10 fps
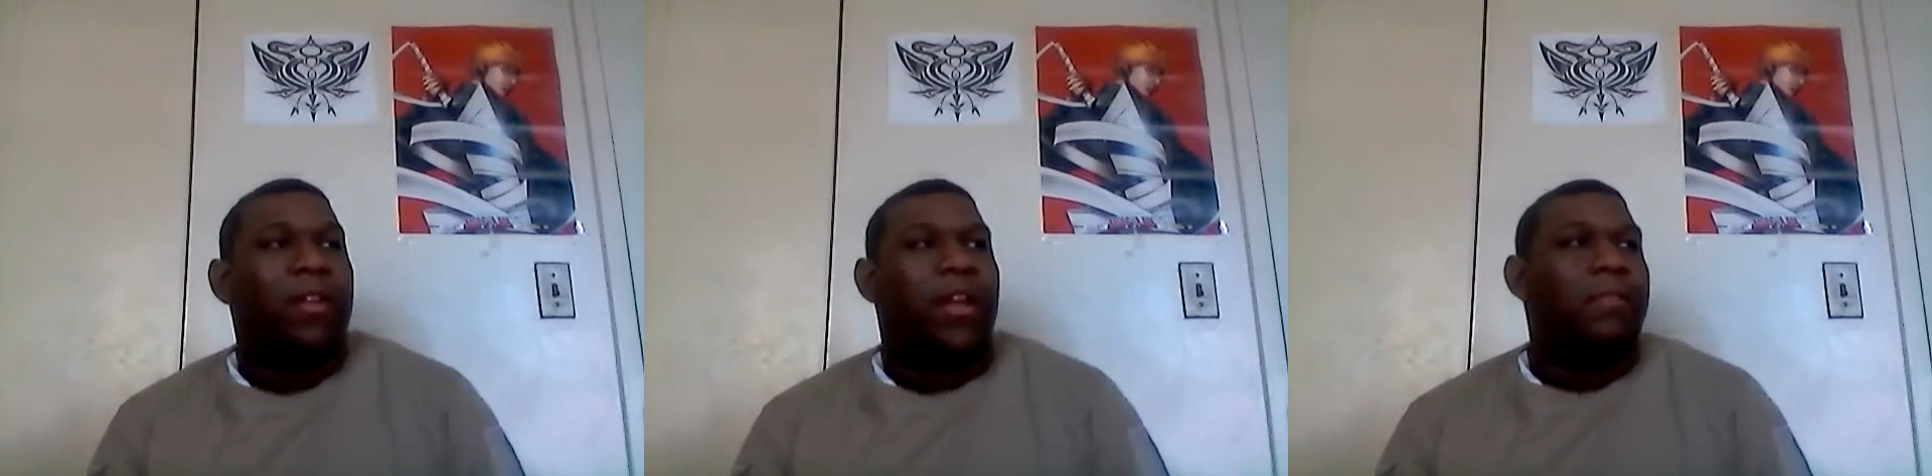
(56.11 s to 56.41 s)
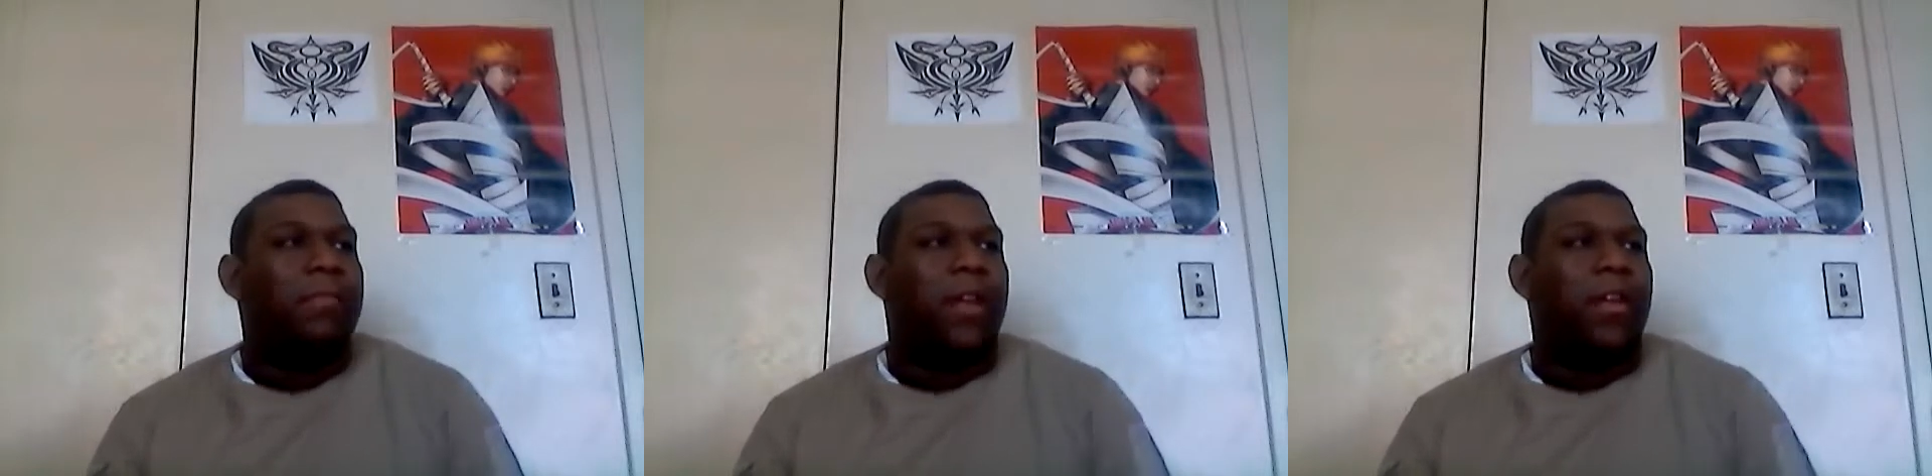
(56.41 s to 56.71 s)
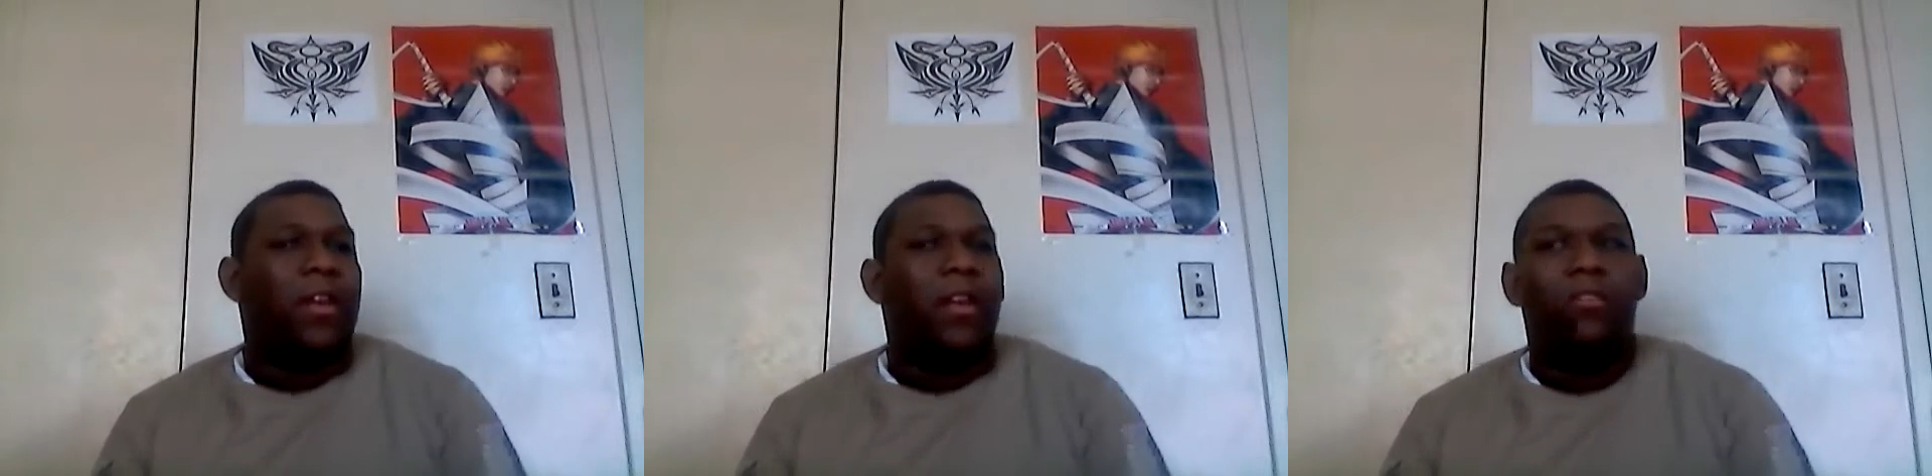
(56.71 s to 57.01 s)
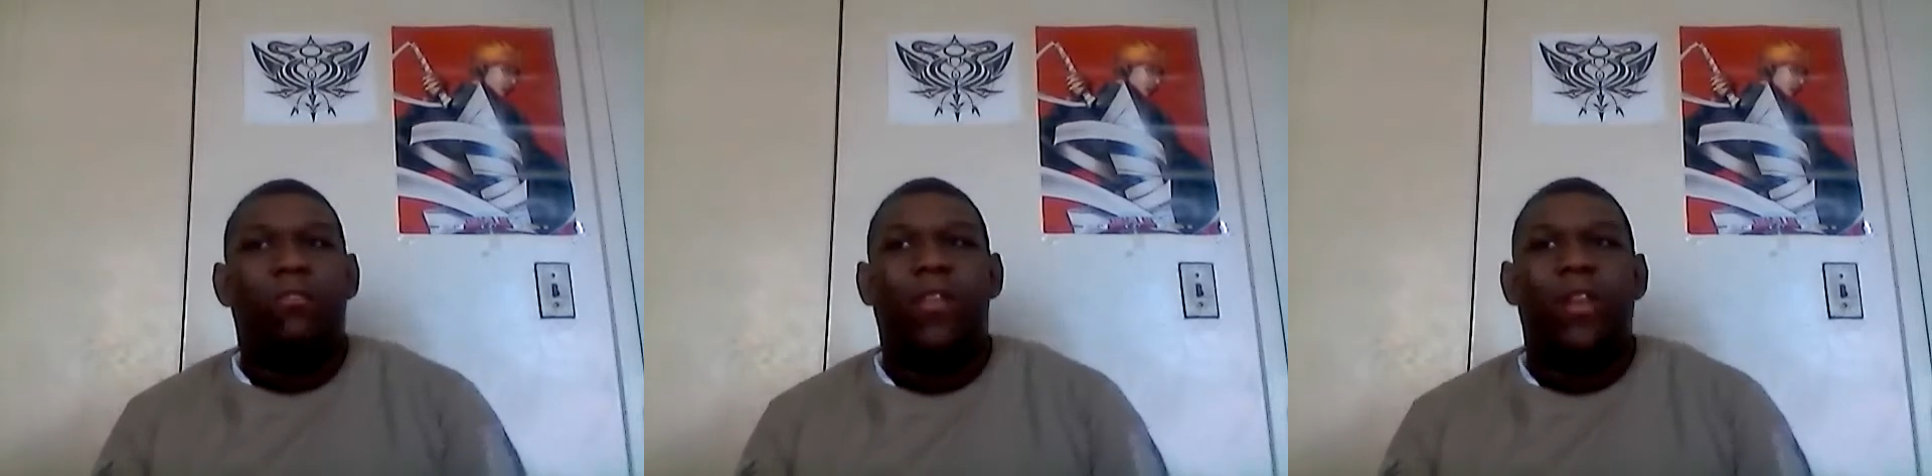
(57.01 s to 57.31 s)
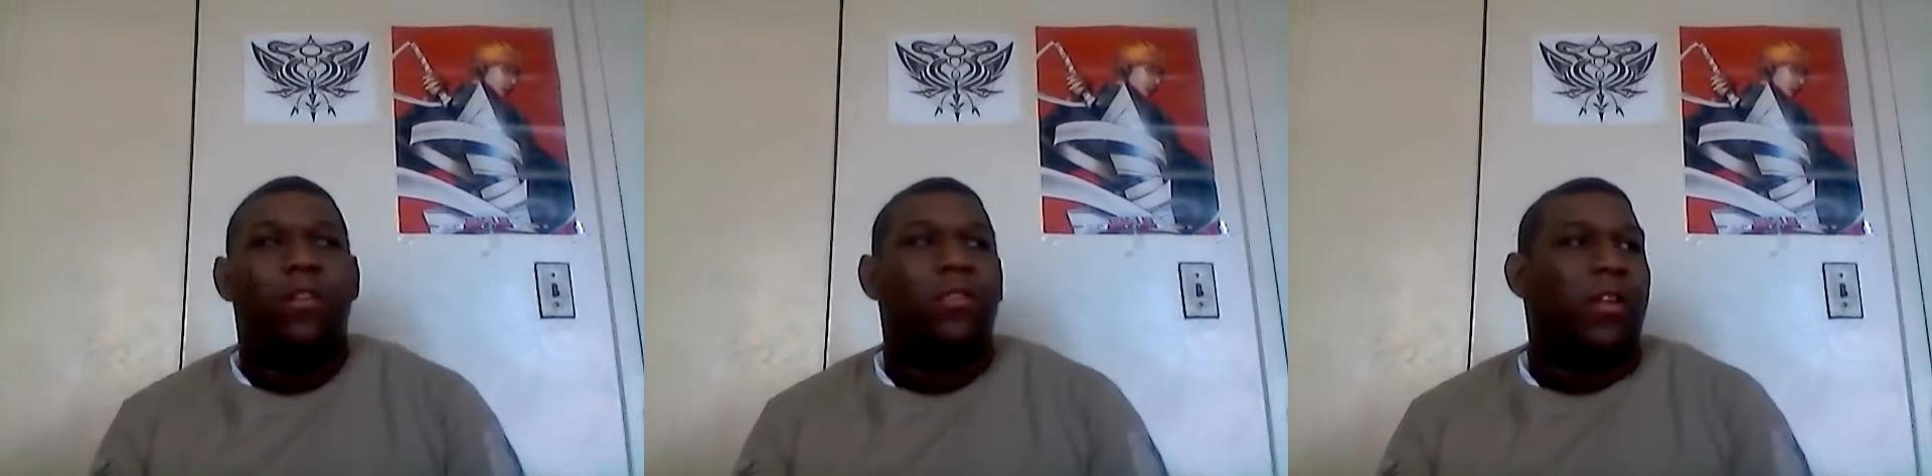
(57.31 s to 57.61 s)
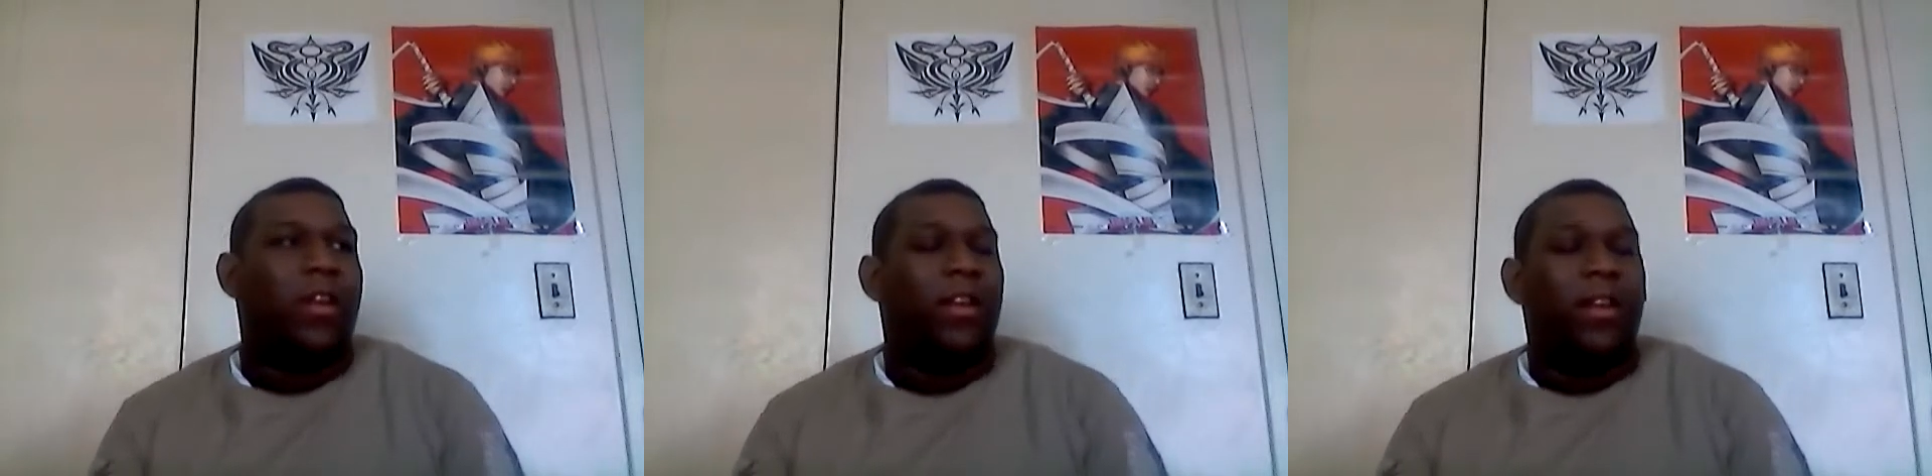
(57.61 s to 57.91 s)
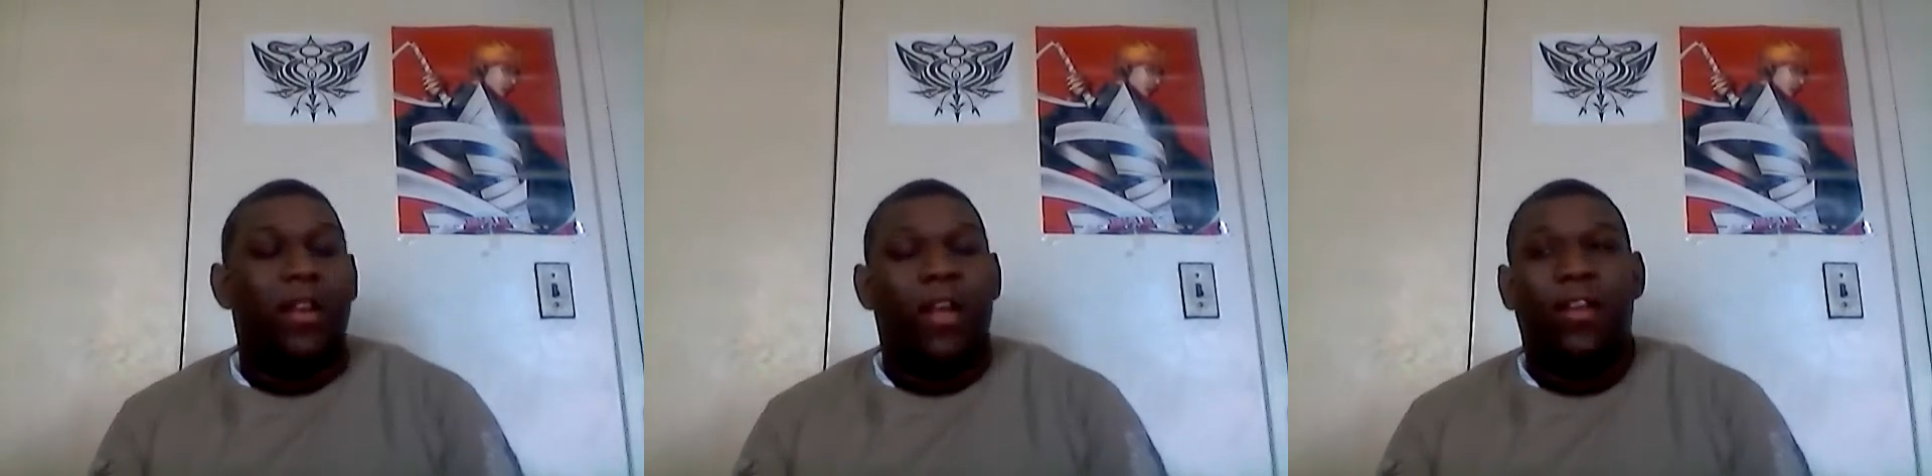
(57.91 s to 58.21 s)
I haven't made any new videos or
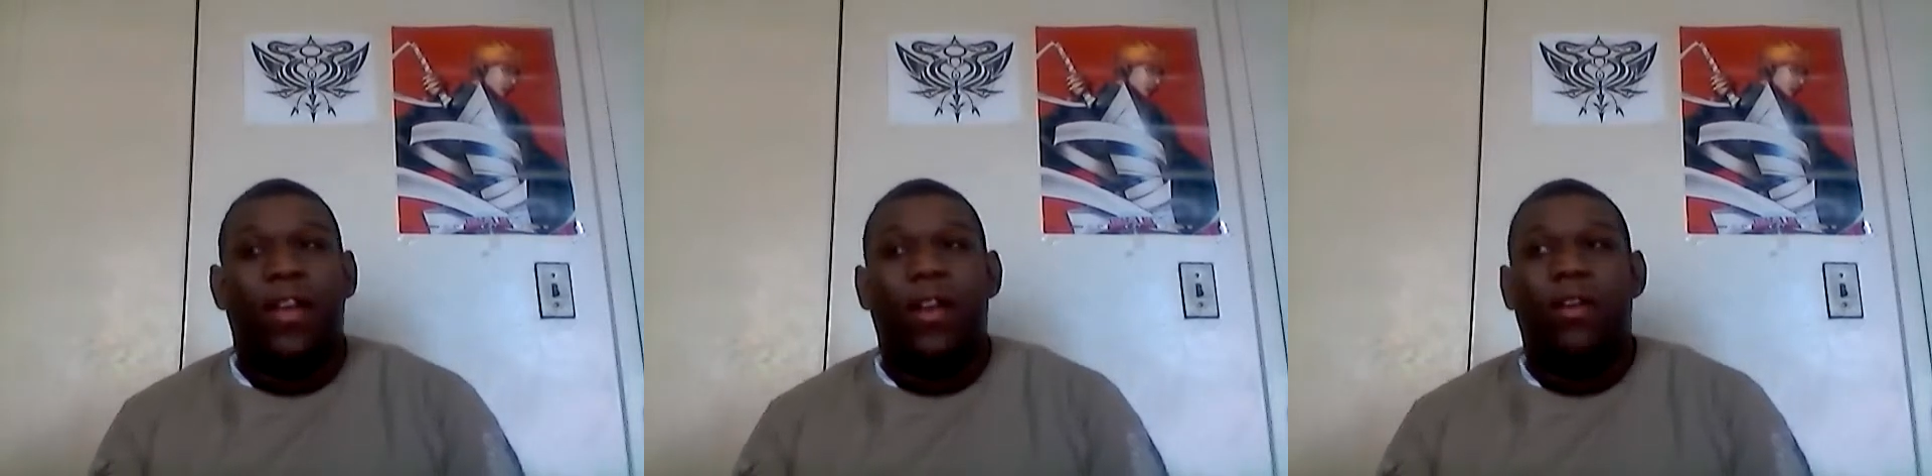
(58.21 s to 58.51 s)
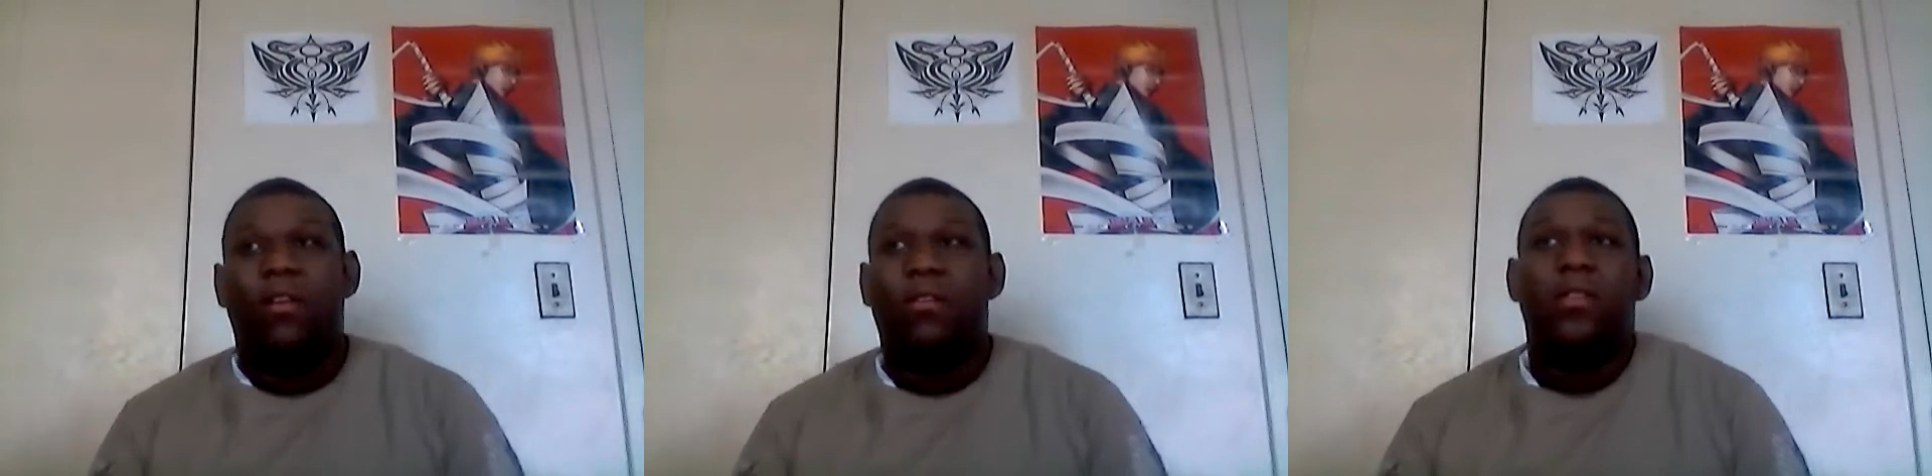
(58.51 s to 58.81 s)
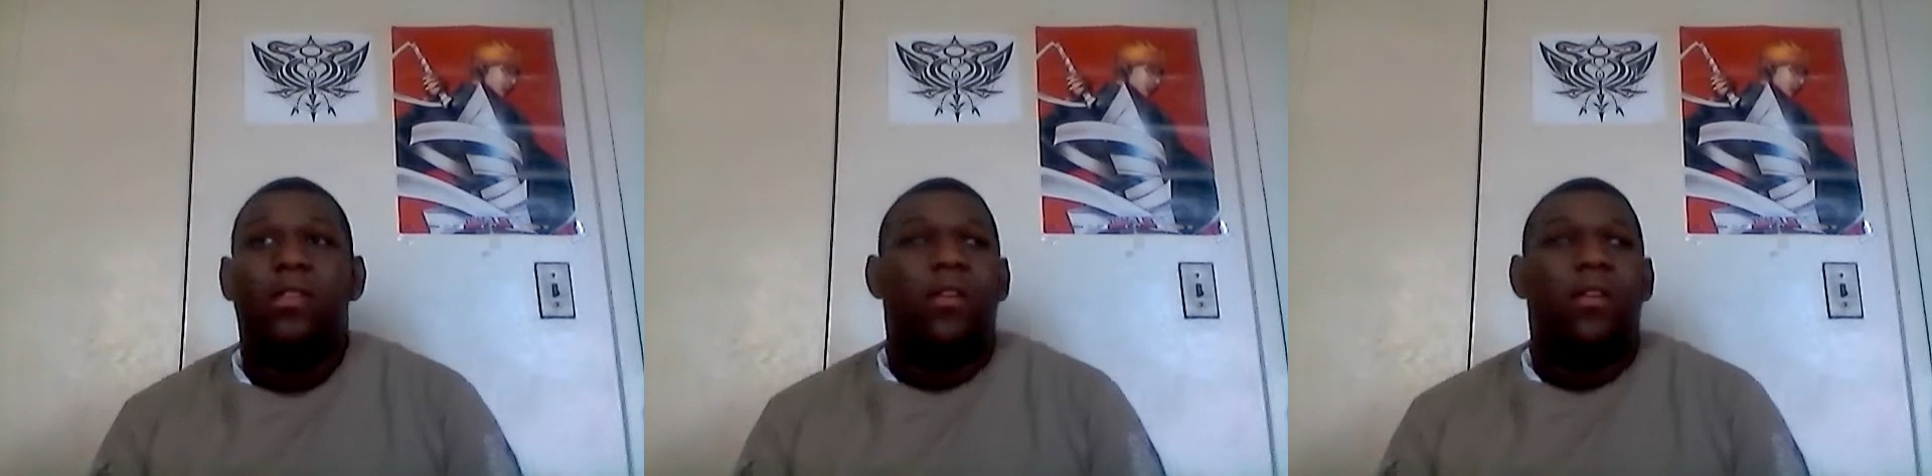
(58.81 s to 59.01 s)
anything like that at all.